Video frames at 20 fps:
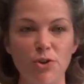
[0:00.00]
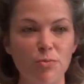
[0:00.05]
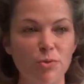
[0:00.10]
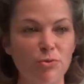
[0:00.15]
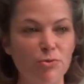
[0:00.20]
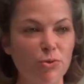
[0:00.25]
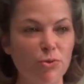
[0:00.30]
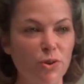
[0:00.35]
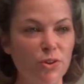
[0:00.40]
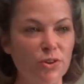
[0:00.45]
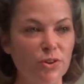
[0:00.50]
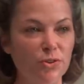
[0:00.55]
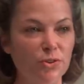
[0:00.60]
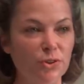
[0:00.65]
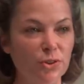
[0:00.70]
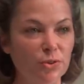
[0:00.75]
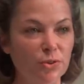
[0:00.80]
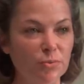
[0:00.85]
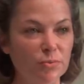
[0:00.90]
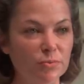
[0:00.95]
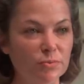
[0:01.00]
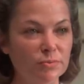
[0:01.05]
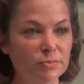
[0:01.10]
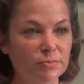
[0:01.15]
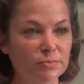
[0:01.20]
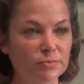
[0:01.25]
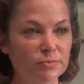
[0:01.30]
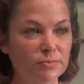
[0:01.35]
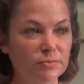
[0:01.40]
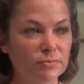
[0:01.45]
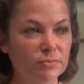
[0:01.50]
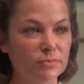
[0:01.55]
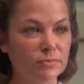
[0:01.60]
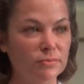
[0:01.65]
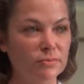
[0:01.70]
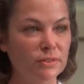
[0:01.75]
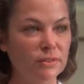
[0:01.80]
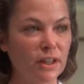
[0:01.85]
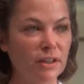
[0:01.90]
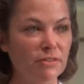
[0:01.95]
In the next vote, however,
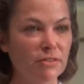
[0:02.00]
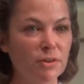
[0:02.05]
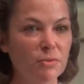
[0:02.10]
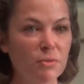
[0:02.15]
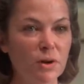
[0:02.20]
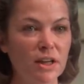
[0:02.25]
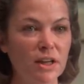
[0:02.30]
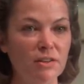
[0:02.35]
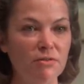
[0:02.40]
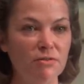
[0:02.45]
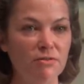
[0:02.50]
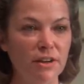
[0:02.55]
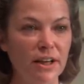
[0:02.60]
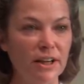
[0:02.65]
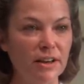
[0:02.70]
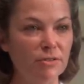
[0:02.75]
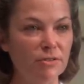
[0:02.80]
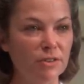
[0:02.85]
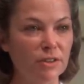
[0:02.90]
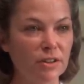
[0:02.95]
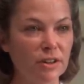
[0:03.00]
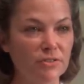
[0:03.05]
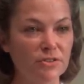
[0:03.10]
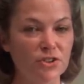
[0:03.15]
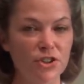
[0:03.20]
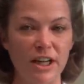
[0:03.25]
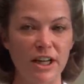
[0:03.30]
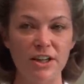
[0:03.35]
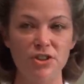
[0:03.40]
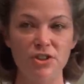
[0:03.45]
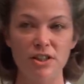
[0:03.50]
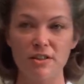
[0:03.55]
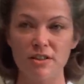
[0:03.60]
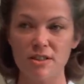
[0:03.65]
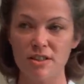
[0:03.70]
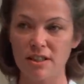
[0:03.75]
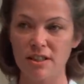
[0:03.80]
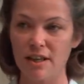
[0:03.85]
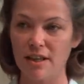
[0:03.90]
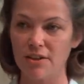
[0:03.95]
everyone in favor of changing the
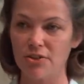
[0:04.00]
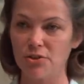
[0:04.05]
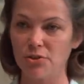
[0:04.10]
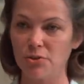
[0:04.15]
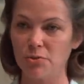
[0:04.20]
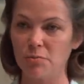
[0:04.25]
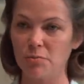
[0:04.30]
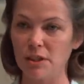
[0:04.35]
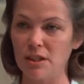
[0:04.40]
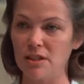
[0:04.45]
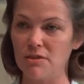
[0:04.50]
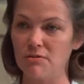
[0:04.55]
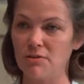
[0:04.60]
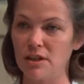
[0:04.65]
schedule, please